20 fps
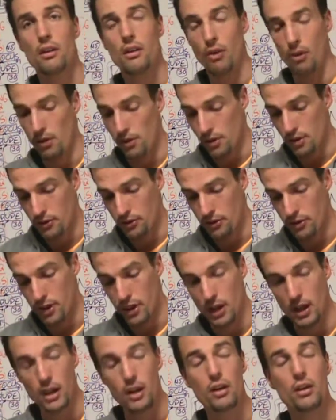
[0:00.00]
Or you can
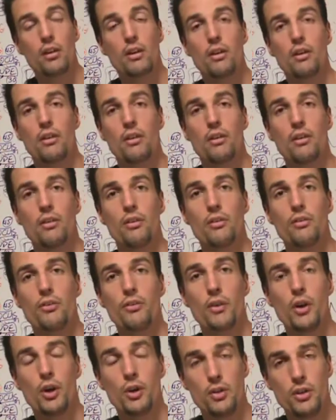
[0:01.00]
say,
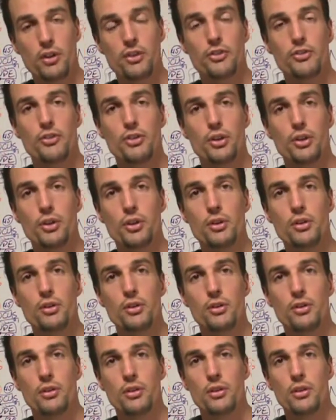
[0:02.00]
focus, dude.
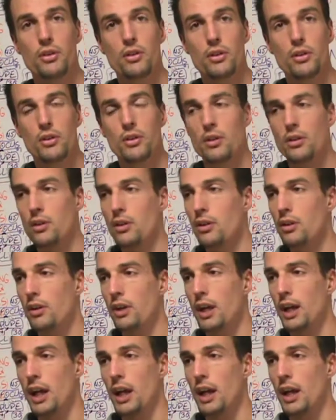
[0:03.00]

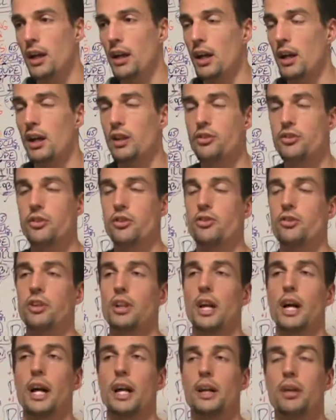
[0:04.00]
And it's just
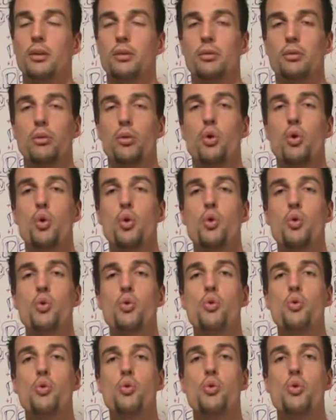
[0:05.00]
like,
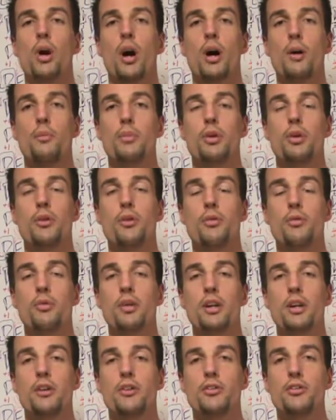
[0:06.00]
pure
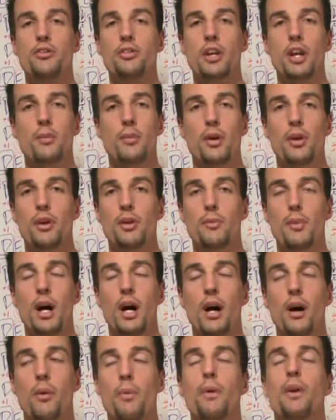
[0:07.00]
threes just came out of your
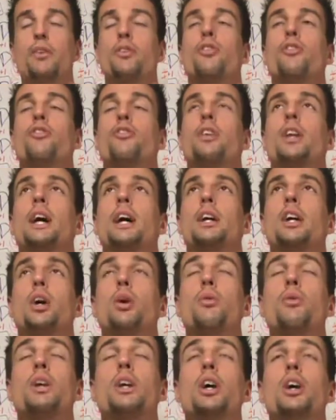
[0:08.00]
mouth, and you're just like,
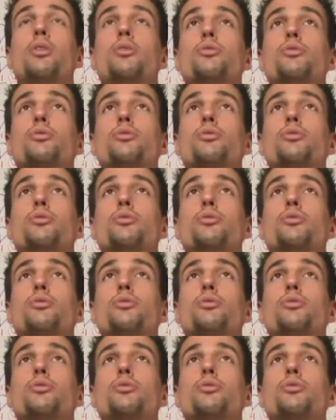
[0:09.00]
Holy Ghost,